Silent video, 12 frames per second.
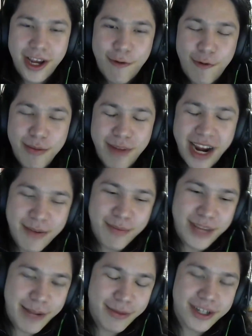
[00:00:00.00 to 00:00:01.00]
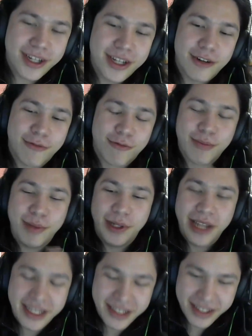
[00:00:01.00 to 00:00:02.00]
we might be able to
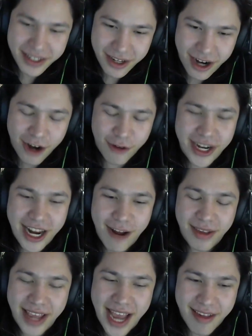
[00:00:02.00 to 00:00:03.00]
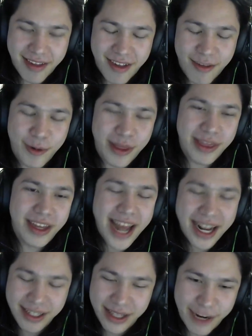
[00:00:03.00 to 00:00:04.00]
replace our greenhouse gases with the
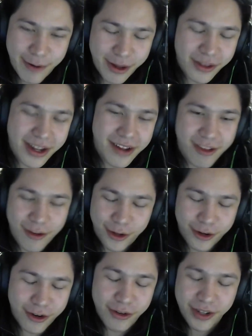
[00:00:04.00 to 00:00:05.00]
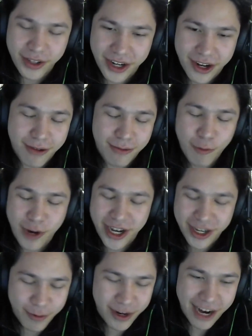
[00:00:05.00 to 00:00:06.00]
next thing, whether that's solar, nuclear,
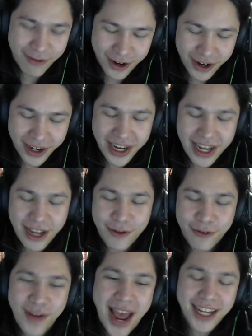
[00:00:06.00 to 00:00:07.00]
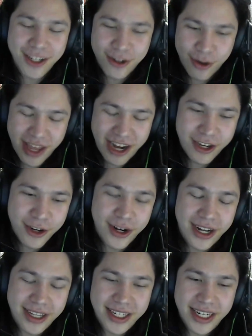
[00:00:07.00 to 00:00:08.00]
wind, whatever, faster than it
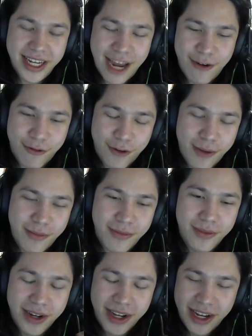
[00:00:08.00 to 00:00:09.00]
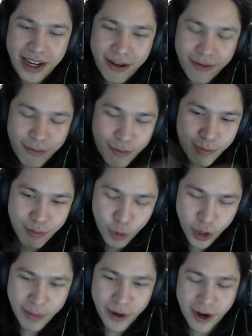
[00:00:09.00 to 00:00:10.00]
took us to get from
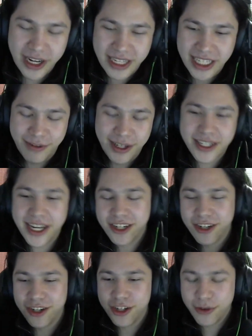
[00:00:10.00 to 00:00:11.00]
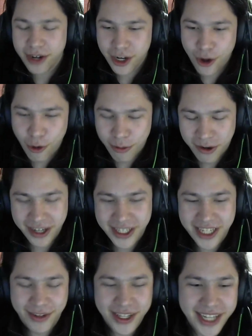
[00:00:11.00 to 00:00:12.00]
wood-burning civilization to a coal-burning
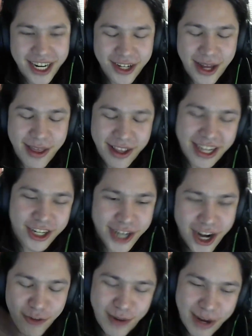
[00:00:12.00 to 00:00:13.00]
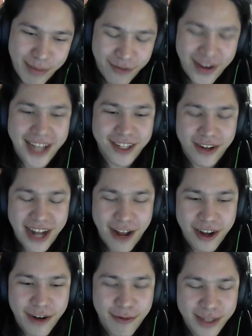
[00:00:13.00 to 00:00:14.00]
civilization. I think that change might be faster now
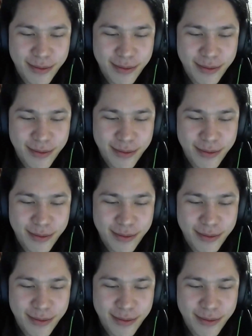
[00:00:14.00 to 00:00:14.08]
than it was